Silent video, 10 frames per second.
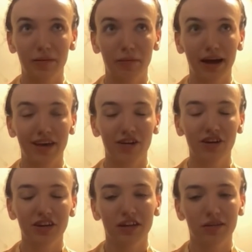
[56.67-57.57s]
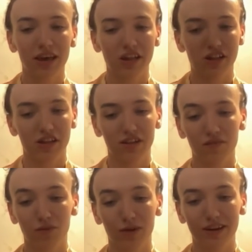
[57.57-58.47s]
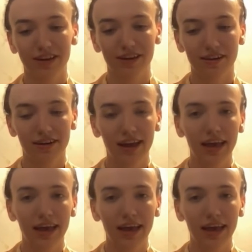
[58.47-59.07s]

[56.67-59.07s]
my current location for a year.